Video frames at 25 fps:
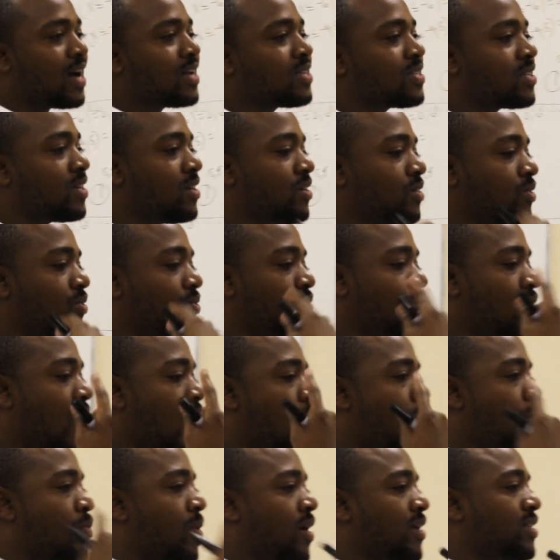asking you
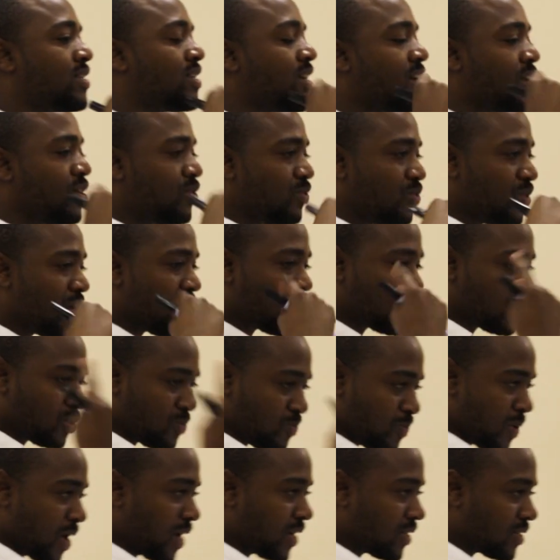how much can you
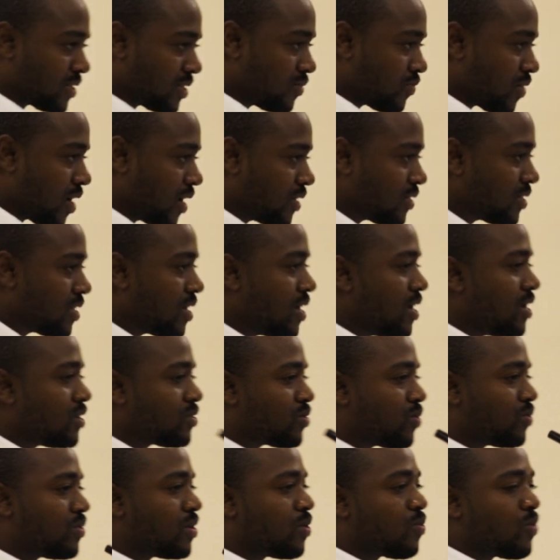expect, right?
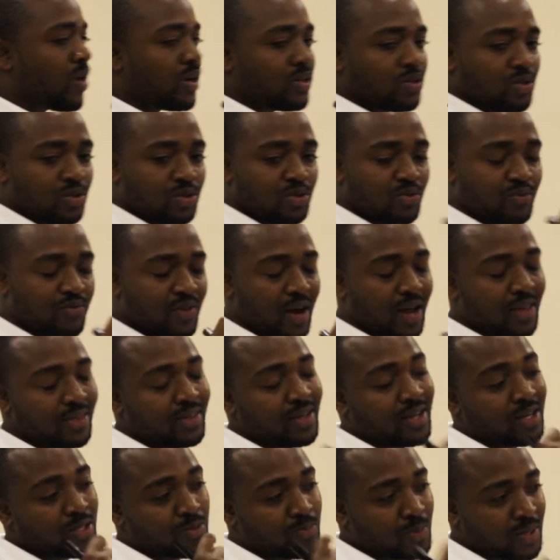So they want you to find
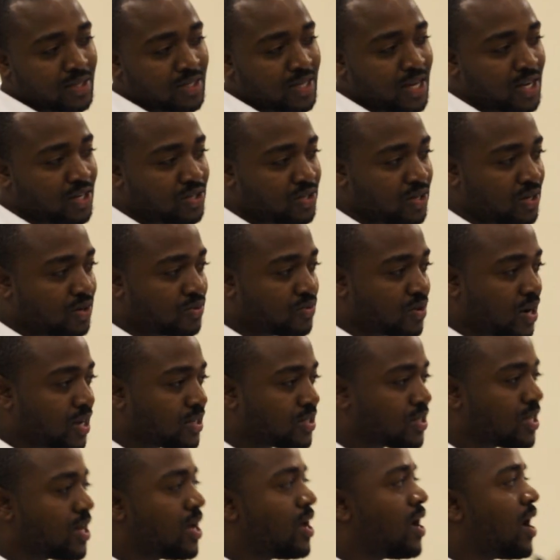the expectation,
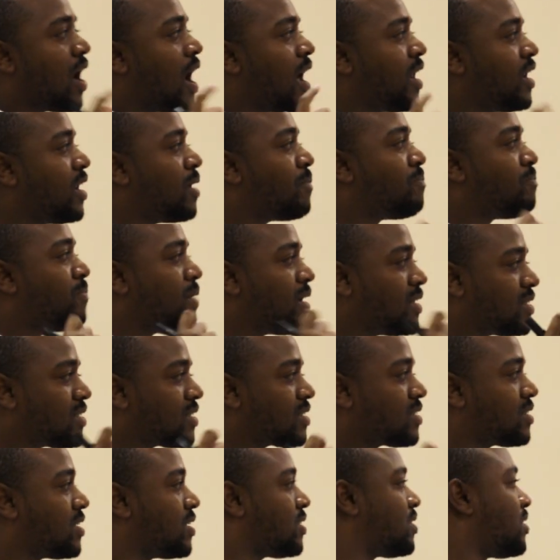right? Under
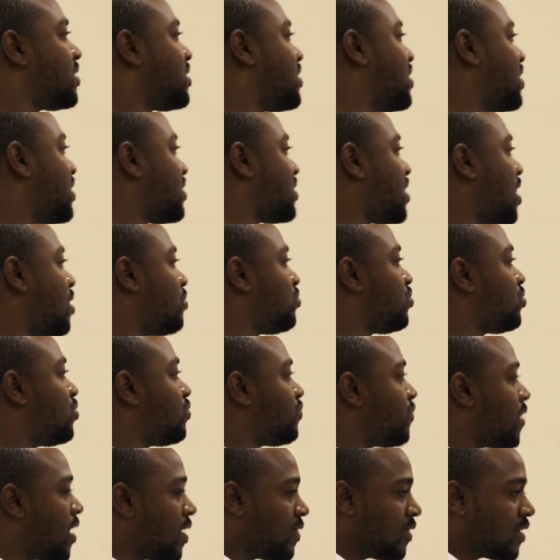basic statistics, how do you
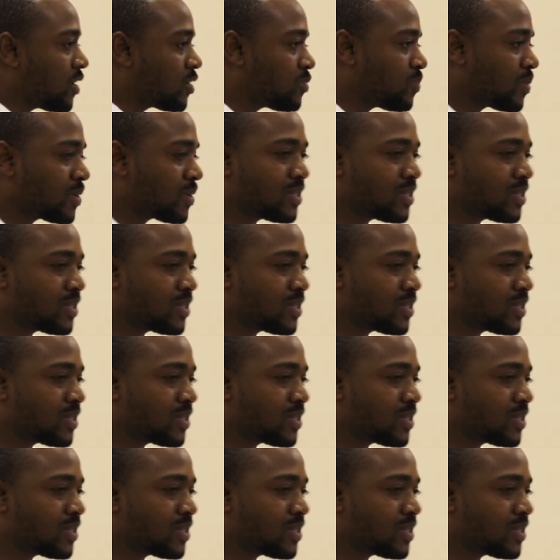find the expectation?